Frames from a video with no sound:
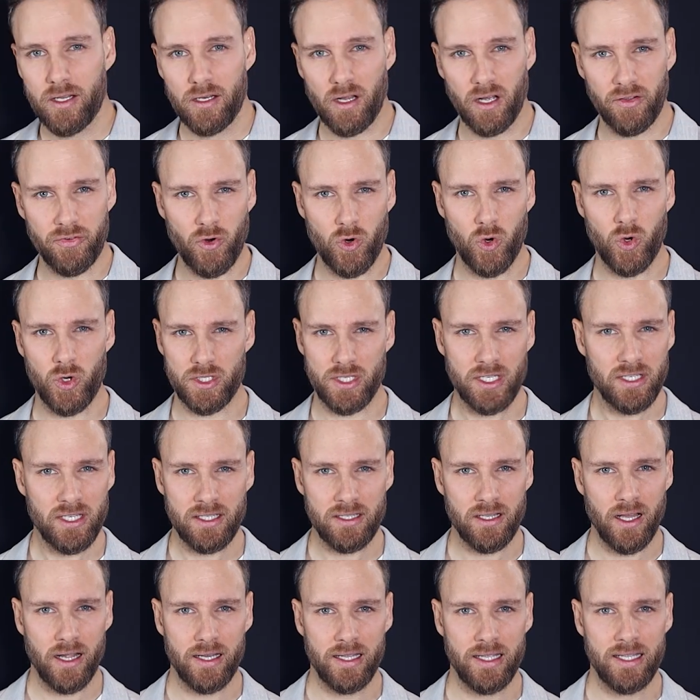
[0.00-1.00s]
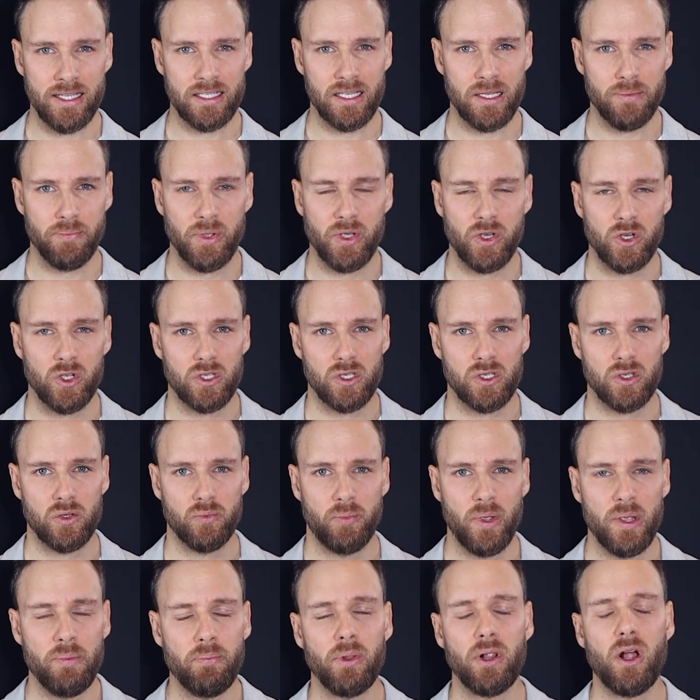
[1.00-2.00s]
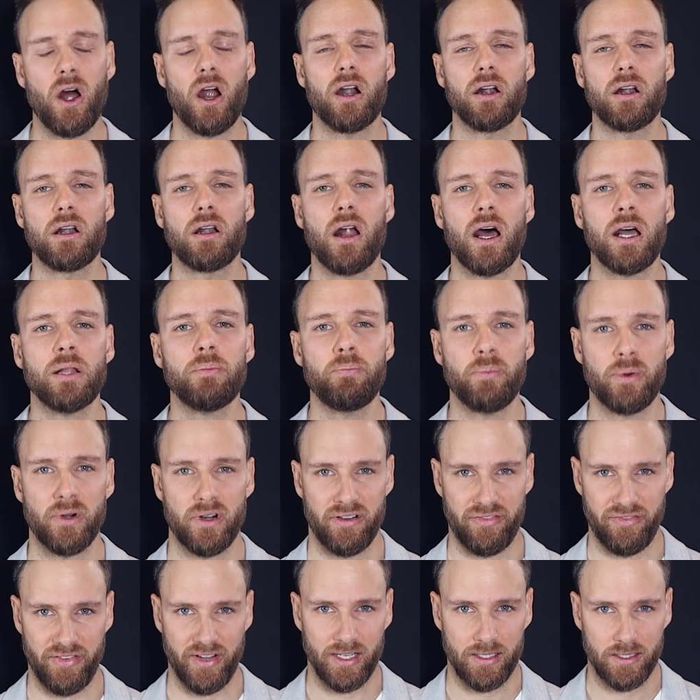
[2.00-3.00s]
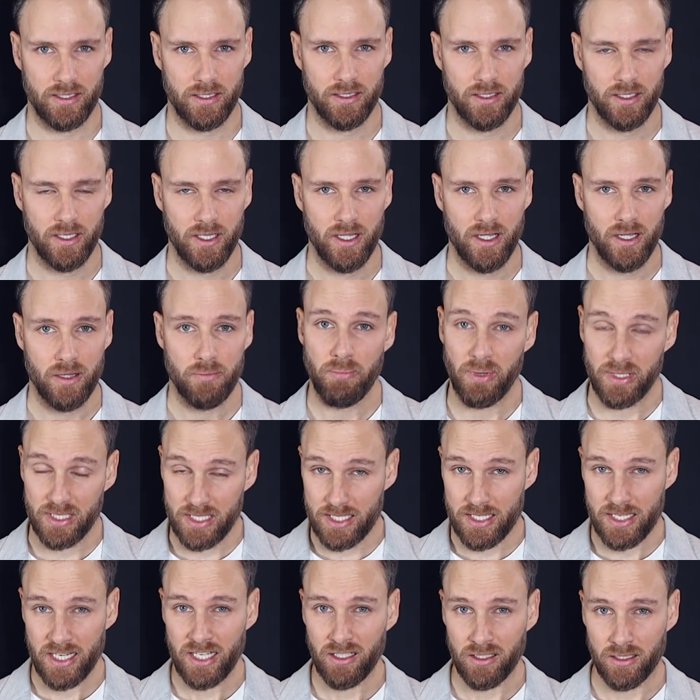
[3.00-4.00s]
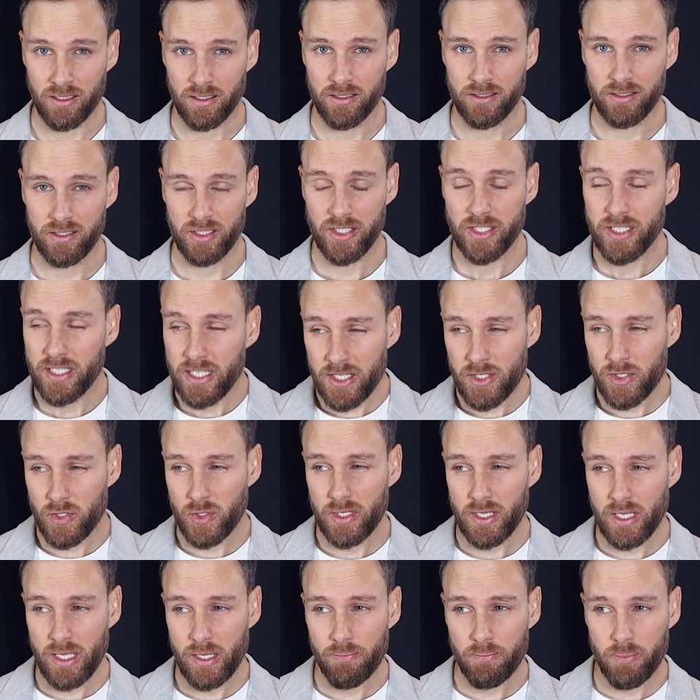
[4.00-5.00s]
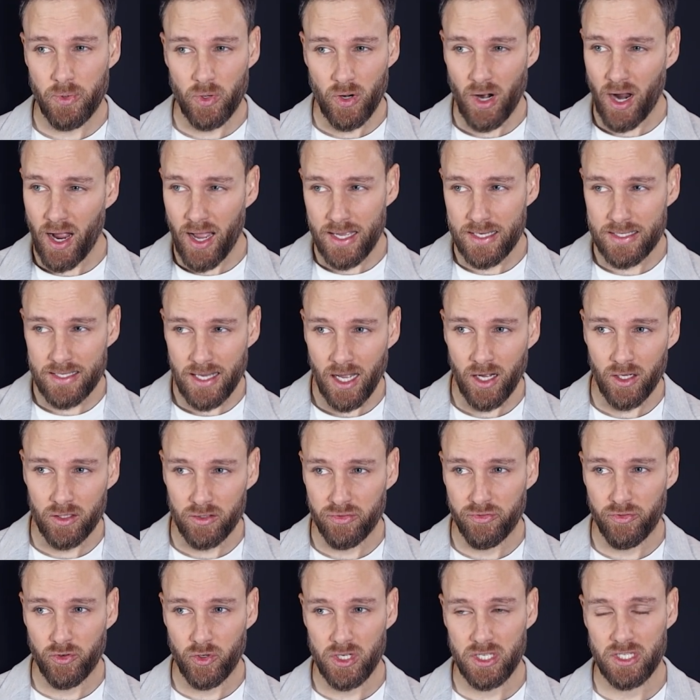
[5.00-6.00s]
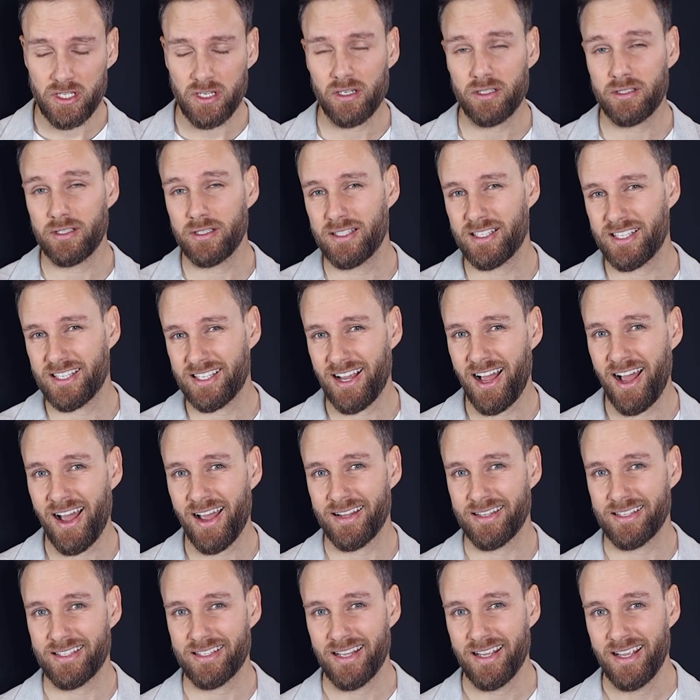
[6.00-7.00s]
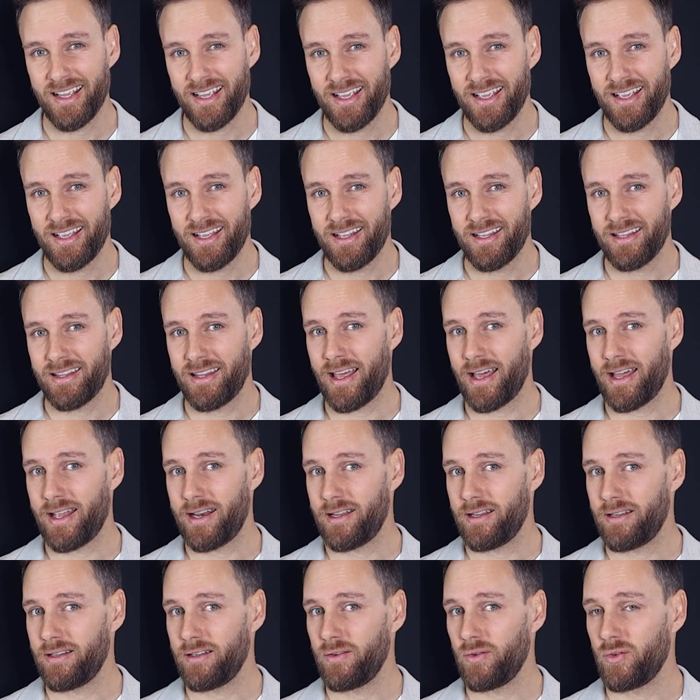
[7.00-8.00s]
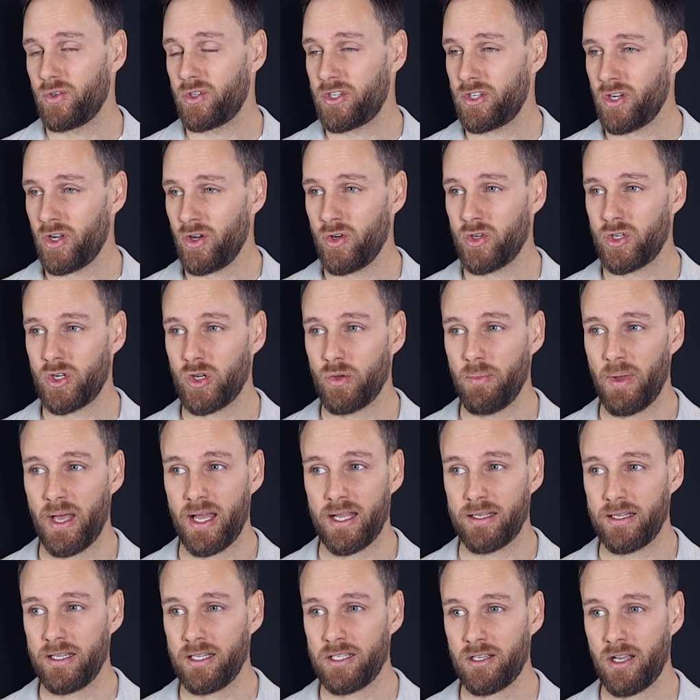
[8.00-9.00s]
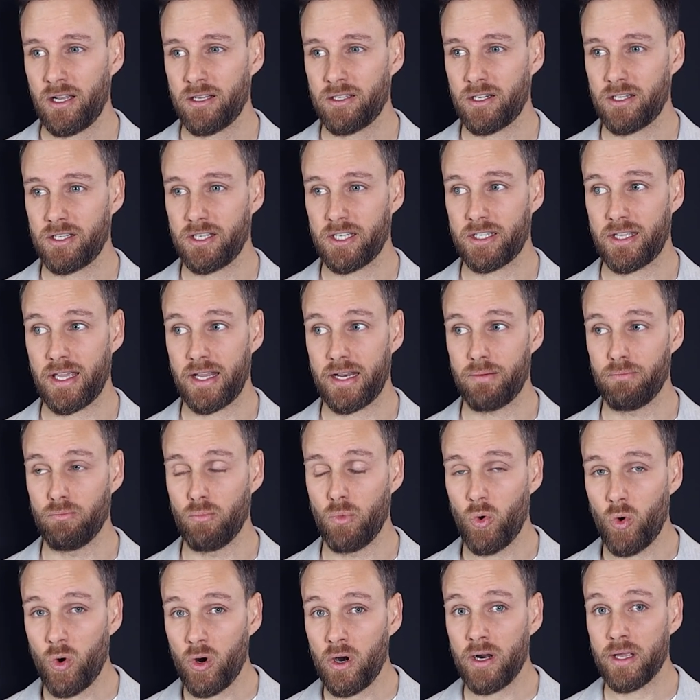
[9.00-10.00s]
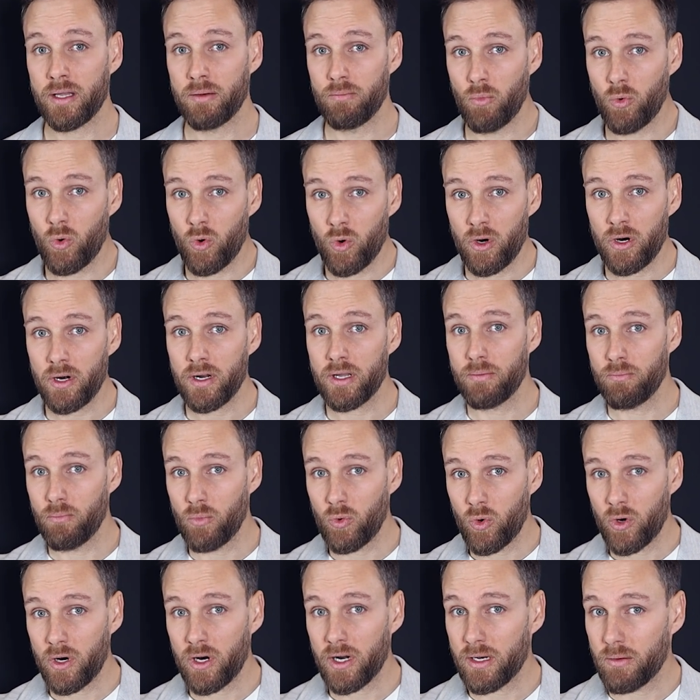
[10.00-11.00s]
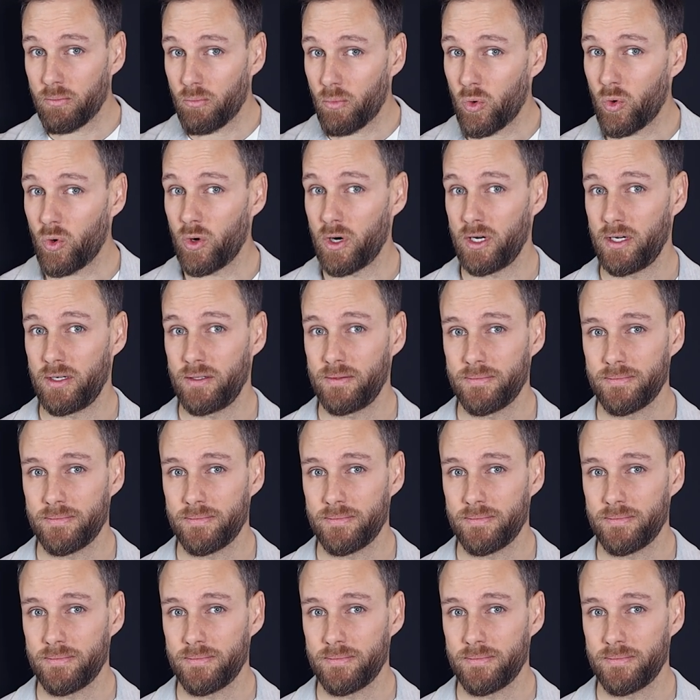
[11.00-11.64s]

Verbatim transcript: Now, of course, this is not easy because people are not perfect, but still, you need to keep your eyes out for certain signs that shows you, man, these signs are just getting more and more and more and more.